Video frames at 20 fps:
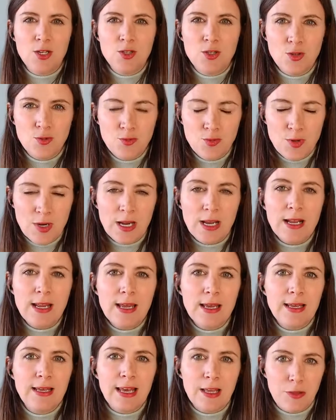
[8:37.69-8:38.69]
to
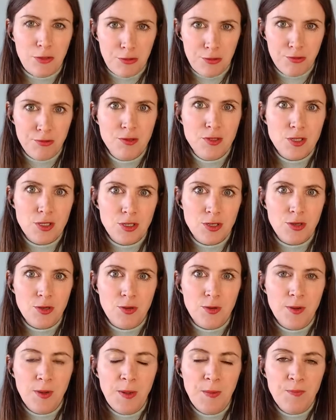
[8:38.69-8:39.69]
really get through to
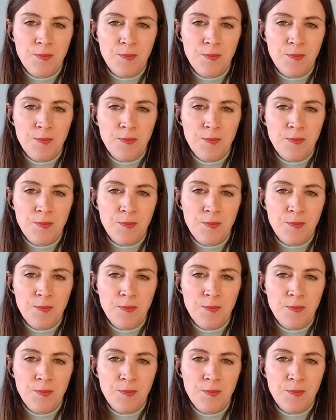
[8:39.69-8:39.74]
you.